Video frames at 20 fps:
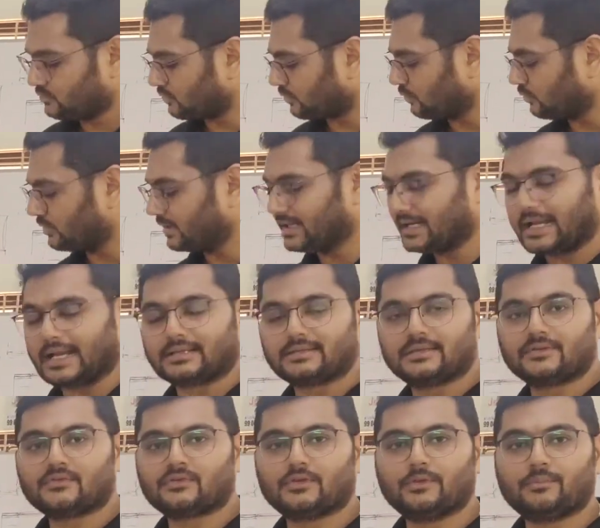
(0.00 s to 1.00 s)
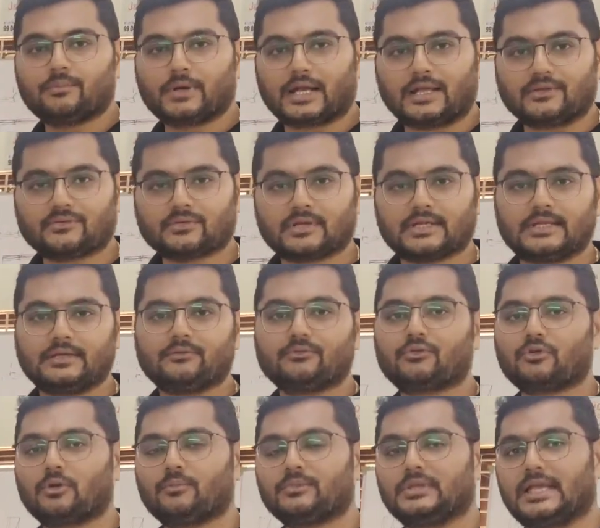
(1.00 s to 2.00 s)
So you can adjust the pressure,
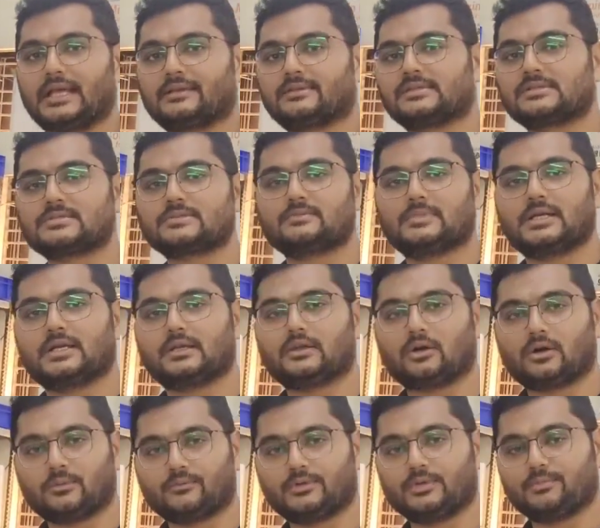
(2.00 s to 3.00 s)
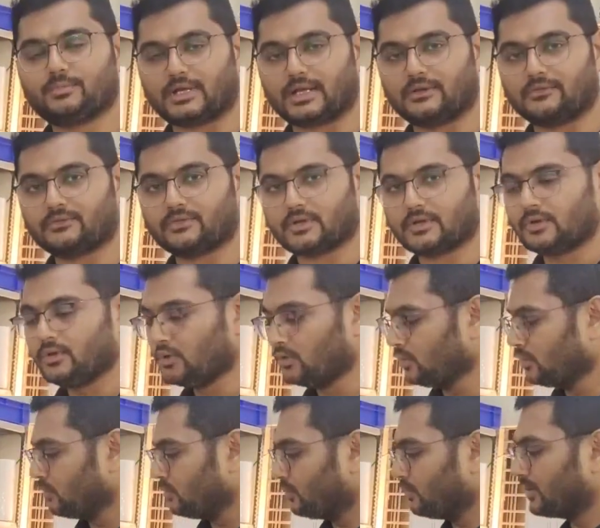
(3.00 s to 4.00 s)
and from the adjustment of the pressure,
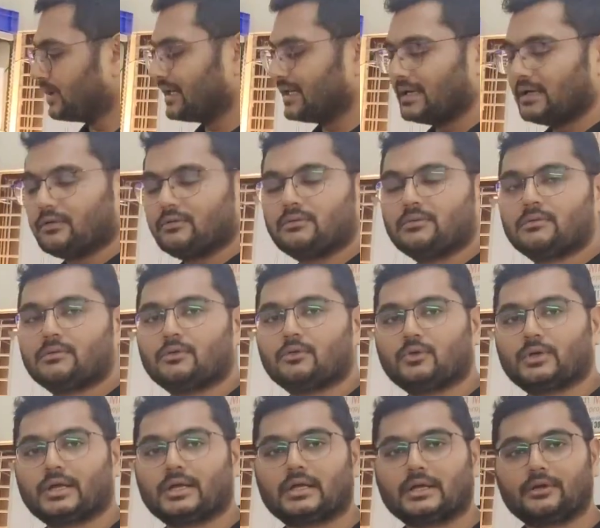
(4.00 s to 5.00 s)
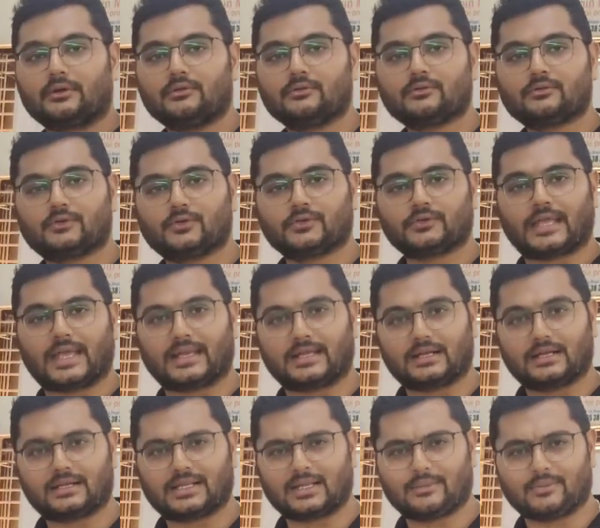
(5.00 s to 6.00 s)
you can reduce the
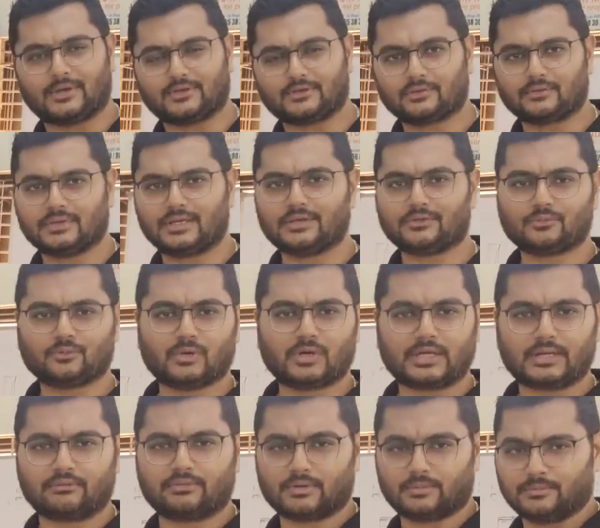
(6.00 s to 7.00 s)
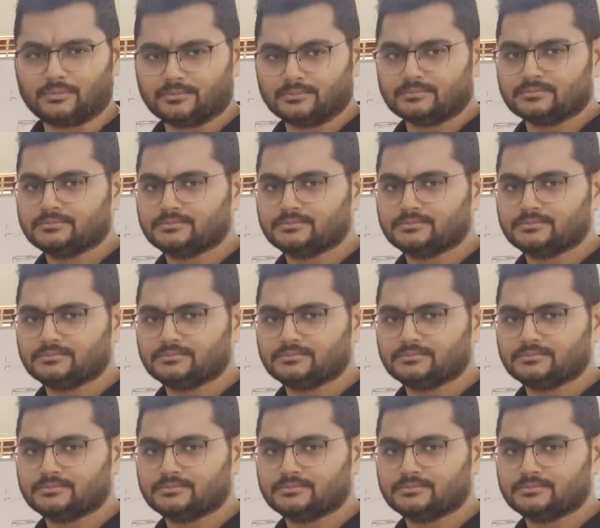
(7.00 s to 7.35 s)
cycle time as well as whatever